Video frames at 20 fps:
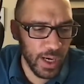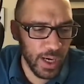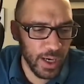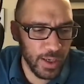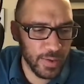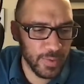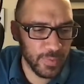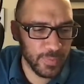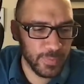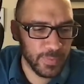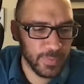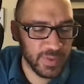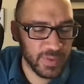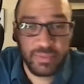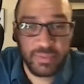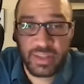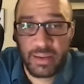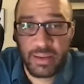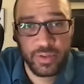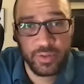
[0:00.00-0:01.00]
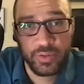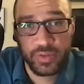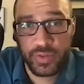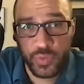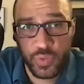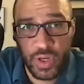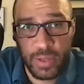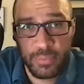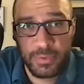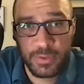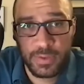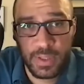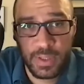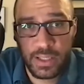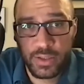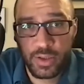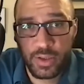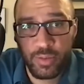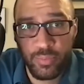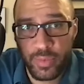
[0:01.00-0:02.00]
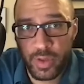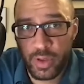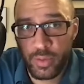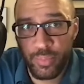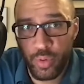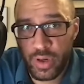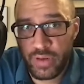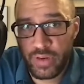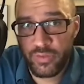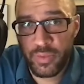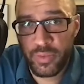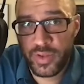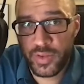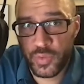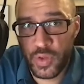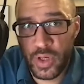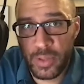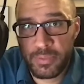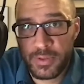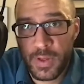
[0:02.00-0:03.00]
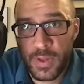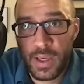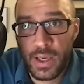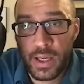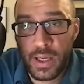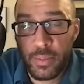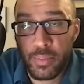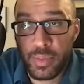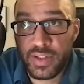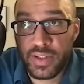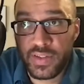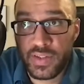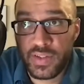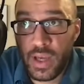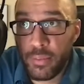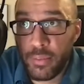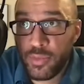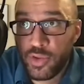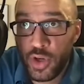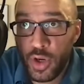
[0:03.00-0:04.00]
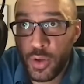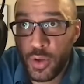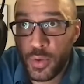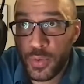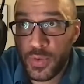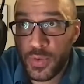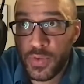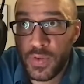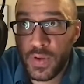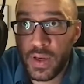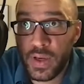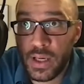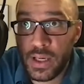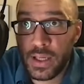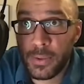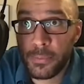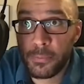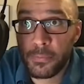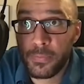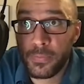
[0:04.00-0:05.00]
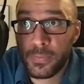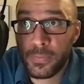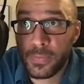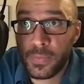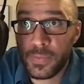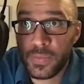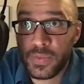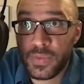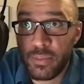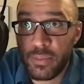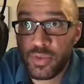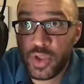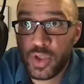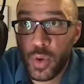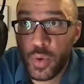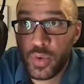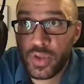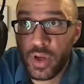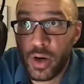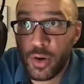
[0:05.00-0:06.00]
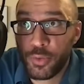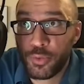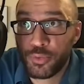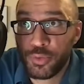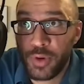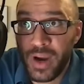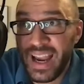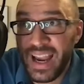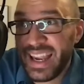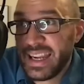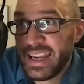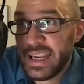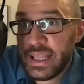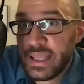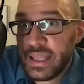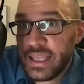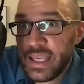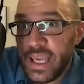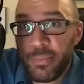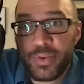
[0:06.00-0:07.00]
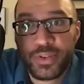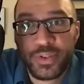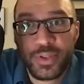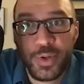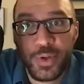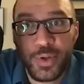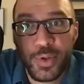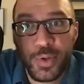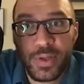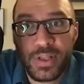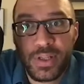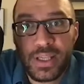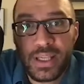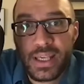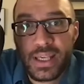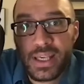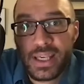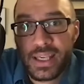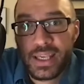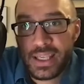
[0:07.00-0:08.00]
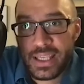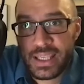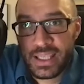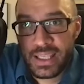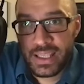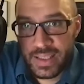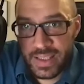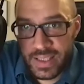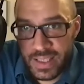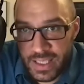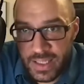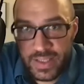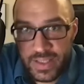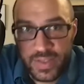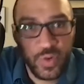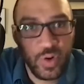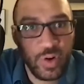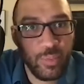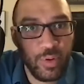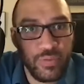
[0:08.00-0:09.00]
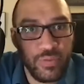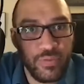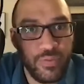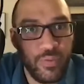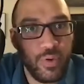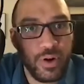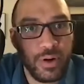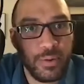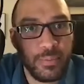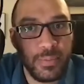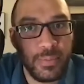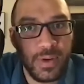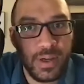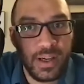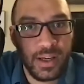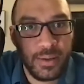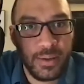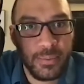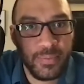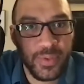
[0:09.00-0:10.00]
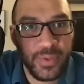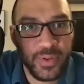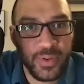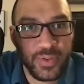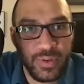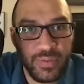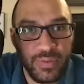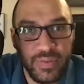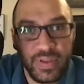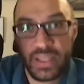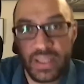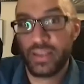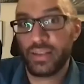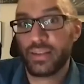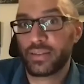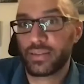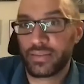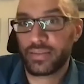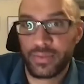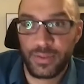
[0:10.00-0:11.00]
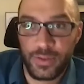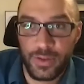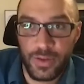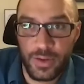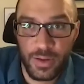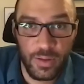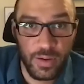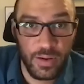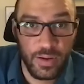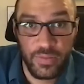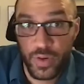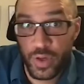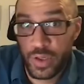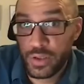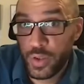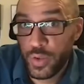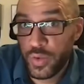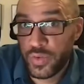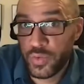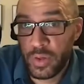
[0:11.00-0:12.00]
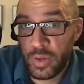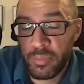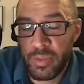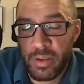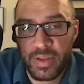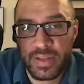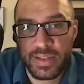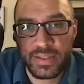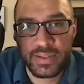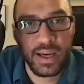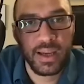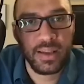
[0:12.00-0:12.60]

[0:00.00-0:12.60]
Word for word: where sometimes there's a script and you're you're boarding from the script, mm-hmm. but some shows um, some shows are writing the episode in storyboard form. Um, there sort of is a very loose script. Maybe